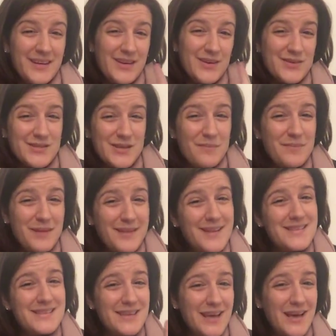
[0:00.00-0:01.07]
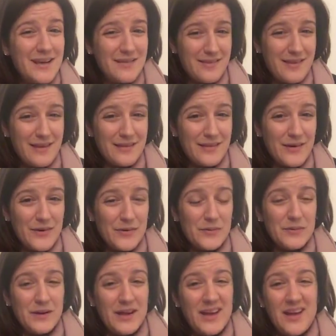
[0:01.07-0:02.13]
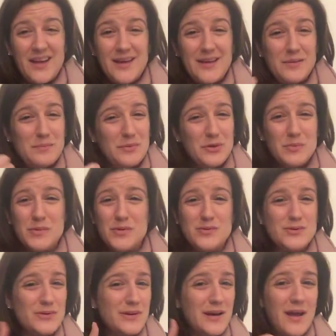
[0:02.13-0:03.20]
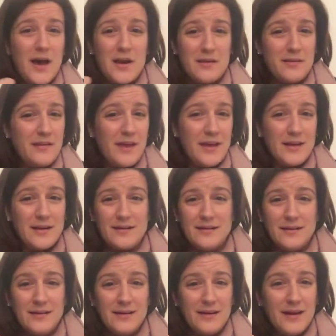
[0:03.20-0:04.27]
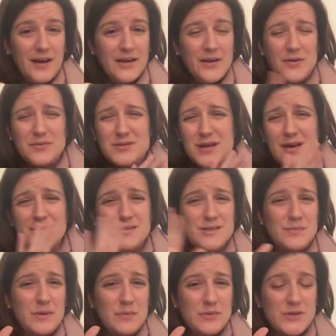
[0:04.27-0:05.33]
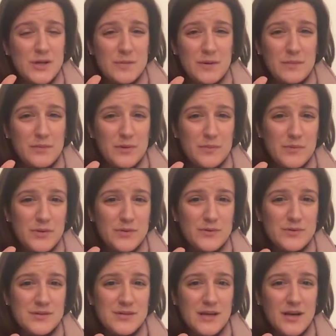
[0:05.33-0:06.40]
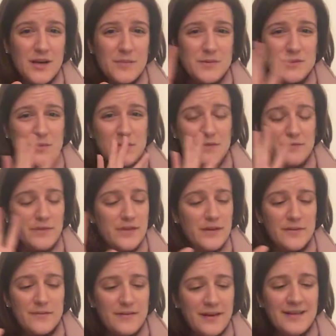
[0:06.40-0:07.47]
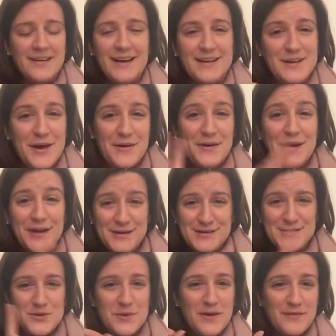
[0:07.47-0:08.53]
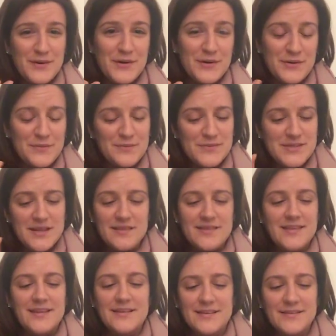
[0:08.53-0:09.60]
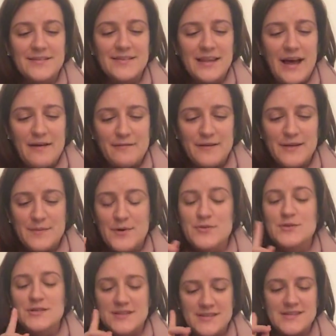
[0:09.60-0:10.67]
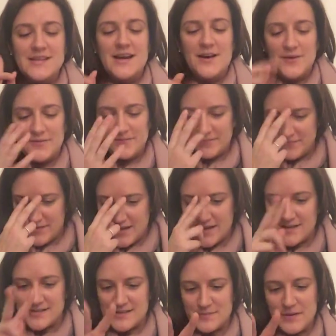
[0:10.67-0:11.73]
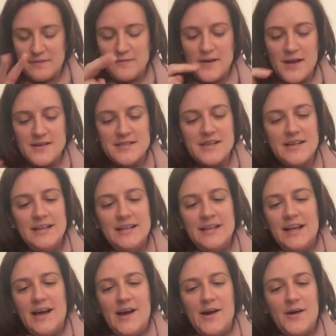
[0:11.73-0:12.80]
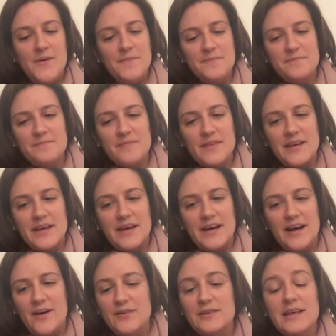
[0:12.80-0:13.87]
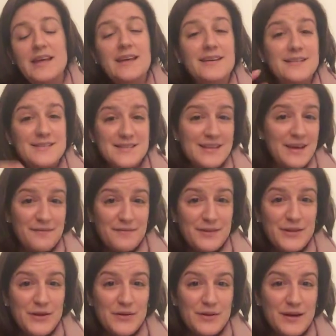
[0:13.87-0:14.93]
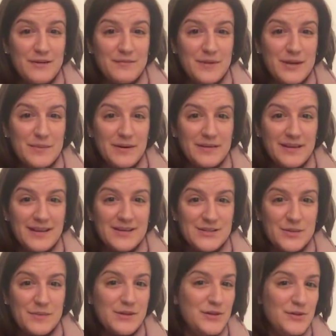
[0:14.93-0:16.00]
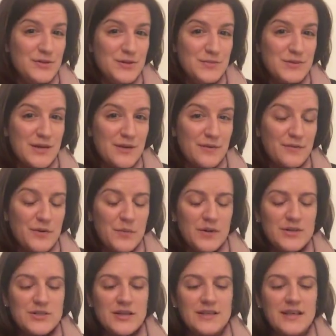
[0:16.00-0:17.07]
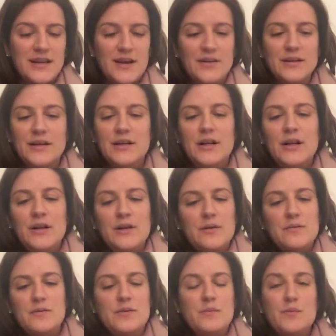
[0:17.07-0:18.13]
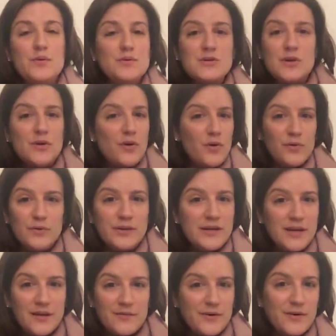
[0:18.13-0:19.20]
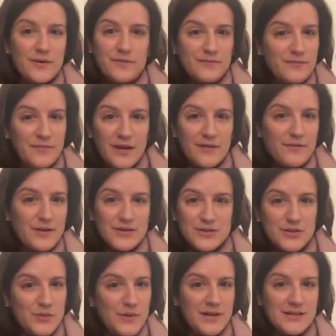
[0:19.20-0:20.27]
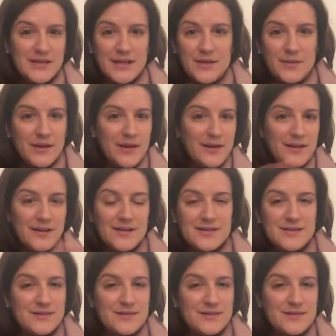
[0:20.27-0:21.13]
Here's something that's not a thing, though. Blue moons are not a thing. I know tons of people talk about blue moons. It's one of the, I know whoever sent the laughing emoji just now. Yes, my friend. I'll link to that video that I've made about that. It's on my YouTube channel if you want to check that out. The moons are only every 2 weeks anyway.